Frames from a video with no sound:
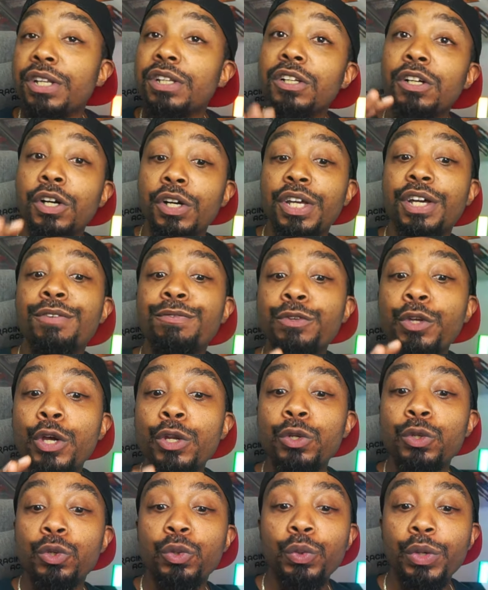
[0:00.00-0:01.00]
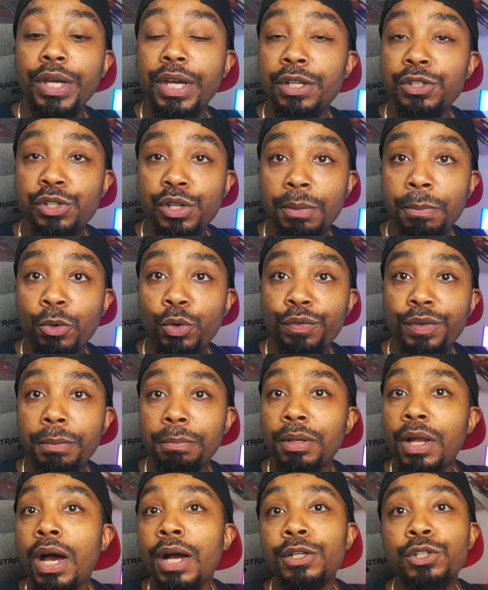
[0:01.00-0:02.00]
Look, if you're new here to the Movie
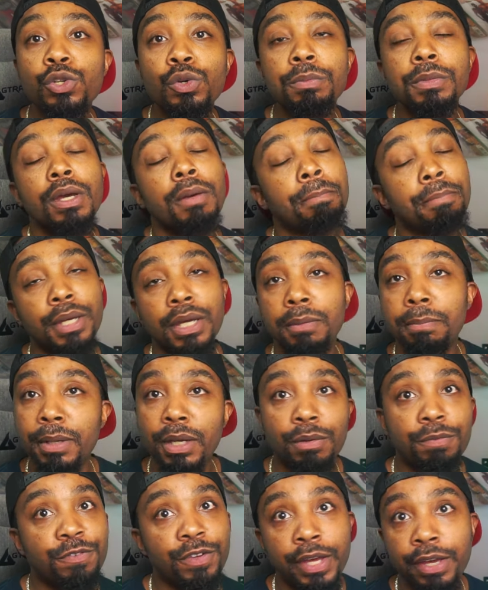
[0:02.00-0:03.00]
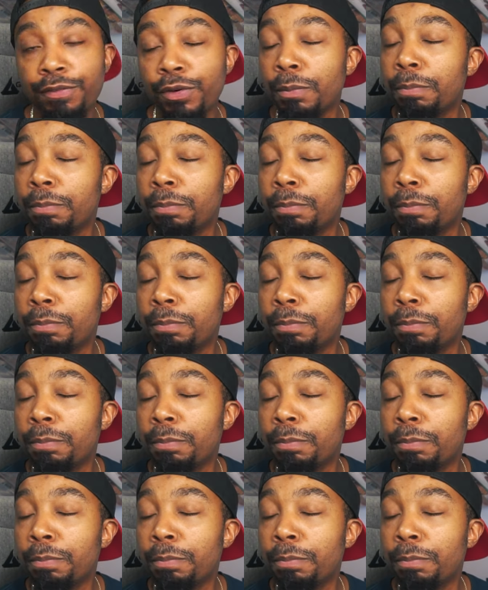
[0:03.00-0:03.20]
Blog, do me a big, big favor.